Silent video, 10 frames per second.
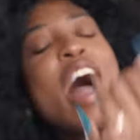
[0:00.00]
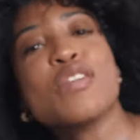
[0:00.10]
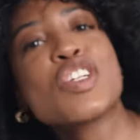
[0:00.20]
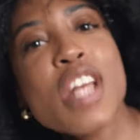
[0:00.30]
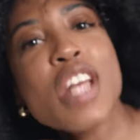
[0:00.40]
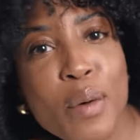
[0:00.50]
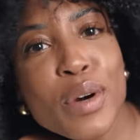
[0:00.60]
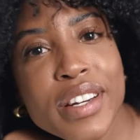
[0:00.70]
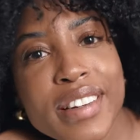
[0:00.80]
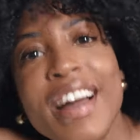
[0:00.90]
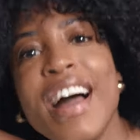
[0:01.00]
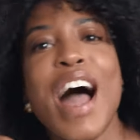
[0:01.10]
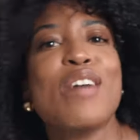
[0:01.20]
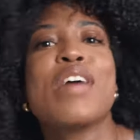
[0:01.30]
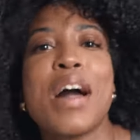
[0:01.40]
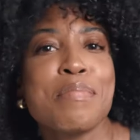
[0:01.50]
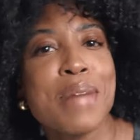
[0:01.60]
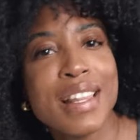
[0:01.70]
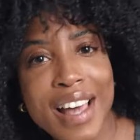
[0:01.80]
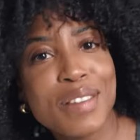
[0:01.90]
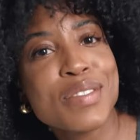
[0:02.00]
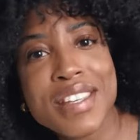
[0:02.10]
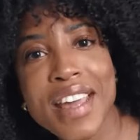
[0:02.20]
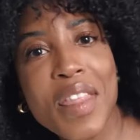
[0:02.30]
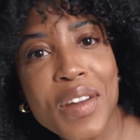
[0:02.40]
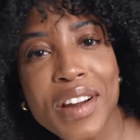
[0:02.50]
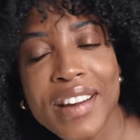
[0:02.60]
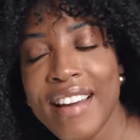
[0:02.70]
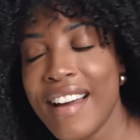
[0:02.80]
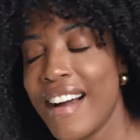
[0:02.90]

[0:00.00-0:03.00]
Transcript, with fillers: I've showered. I've gotten my life together.